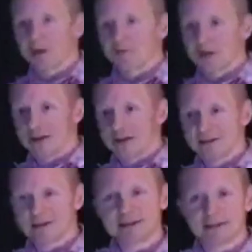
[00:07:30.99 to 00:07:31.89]
friend to
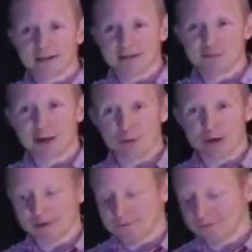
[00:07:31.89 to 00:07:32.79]
see things my way.
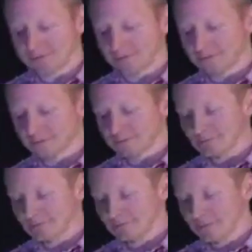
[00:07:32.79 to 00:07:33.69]

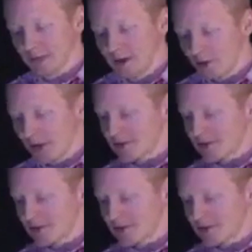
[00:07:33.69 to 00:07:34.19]
No, that's